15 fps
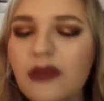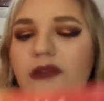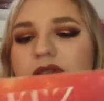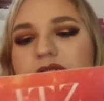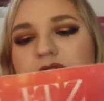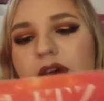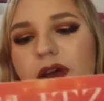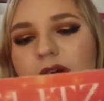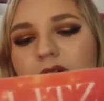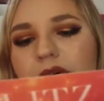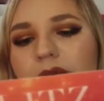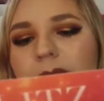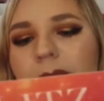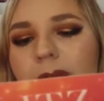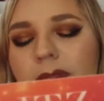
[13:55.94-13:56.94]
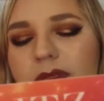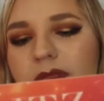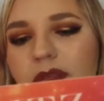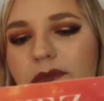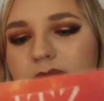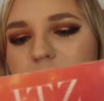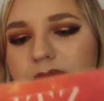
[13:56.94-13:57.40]
So
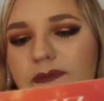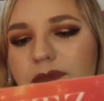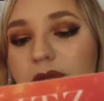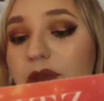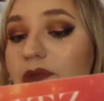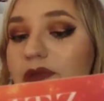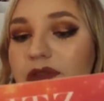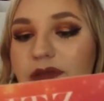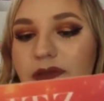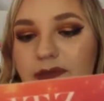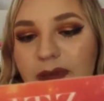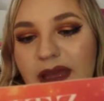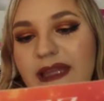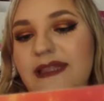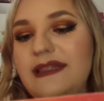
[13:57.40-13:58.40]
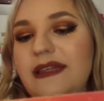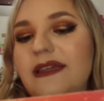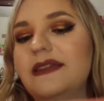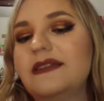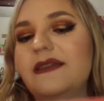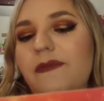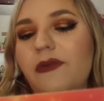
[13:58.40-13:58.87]
the Beaut
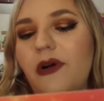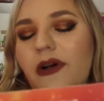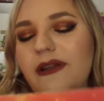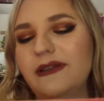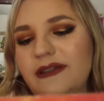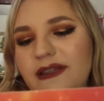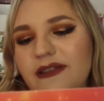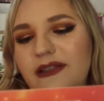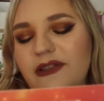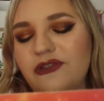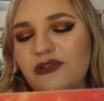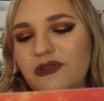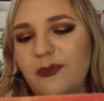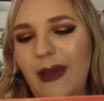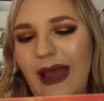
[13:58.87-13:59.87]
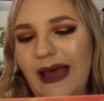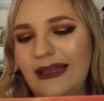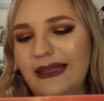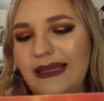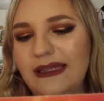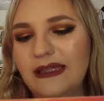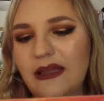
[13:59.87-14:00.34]
Basics Bronze Essentials
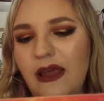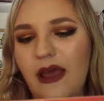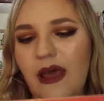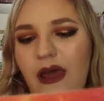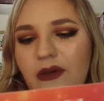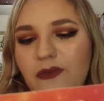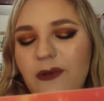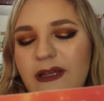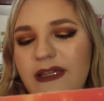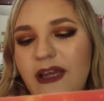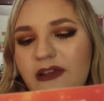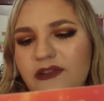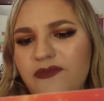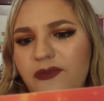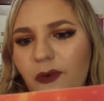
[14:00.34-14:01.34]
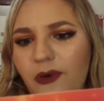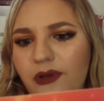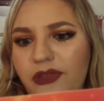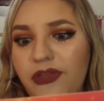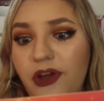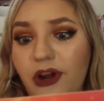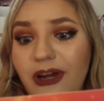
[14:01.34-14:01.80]
palette retails for
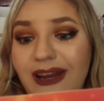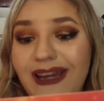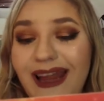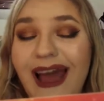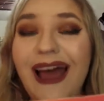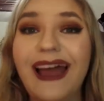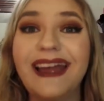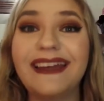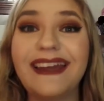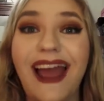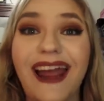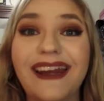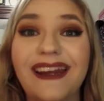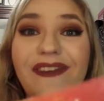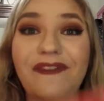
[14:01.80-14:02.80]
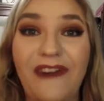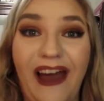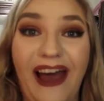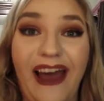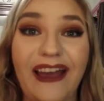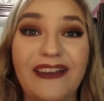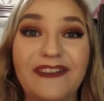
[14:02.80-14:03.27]

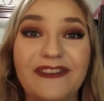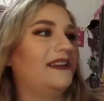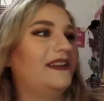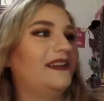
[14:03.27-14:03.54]
$39.95.